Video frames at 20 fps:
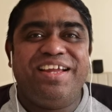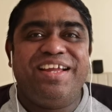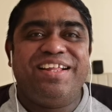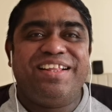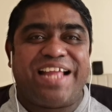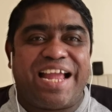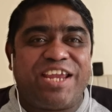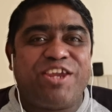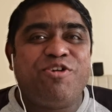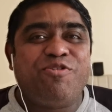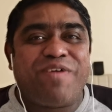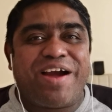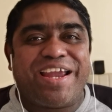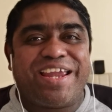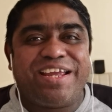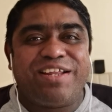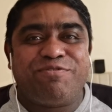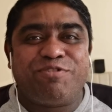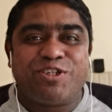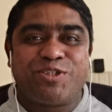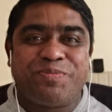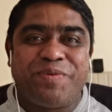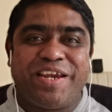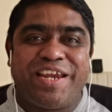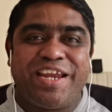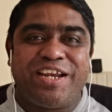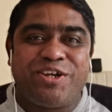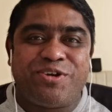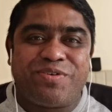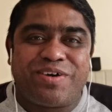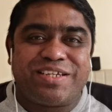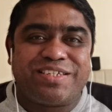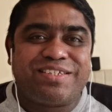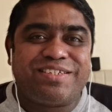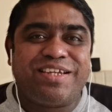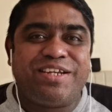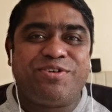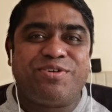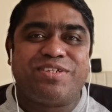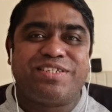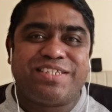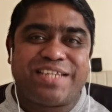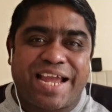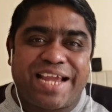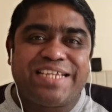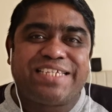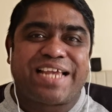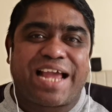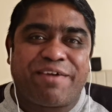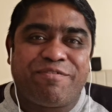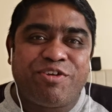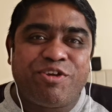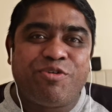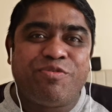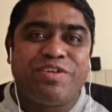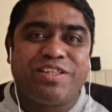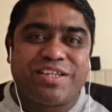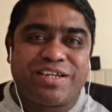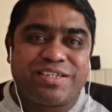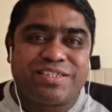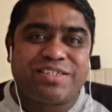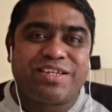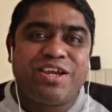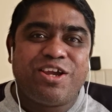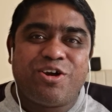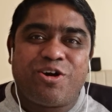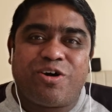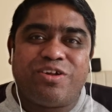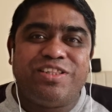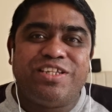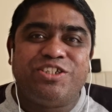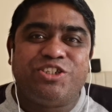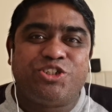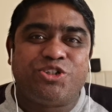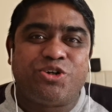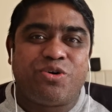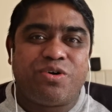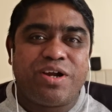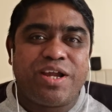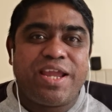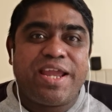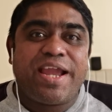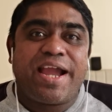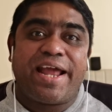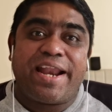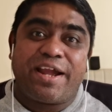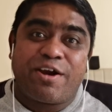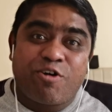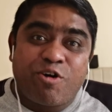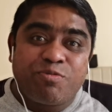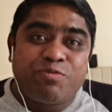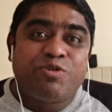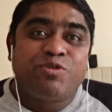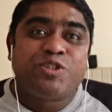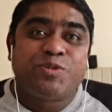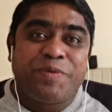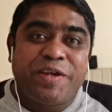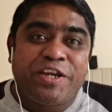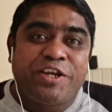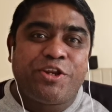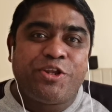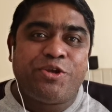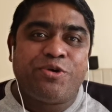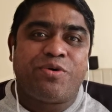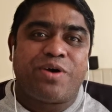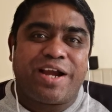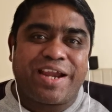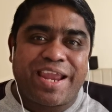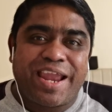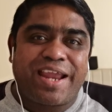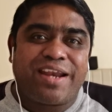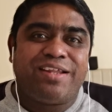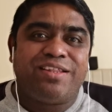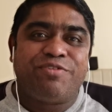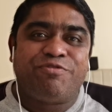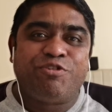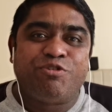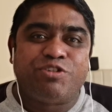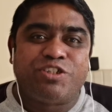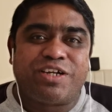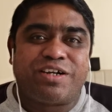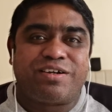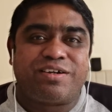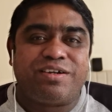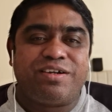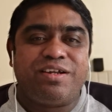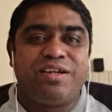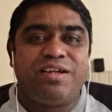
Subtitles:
Thank you, Waikit, for speaking to us. It was nice having you with us on this show, and I hope to speak to you again in the future.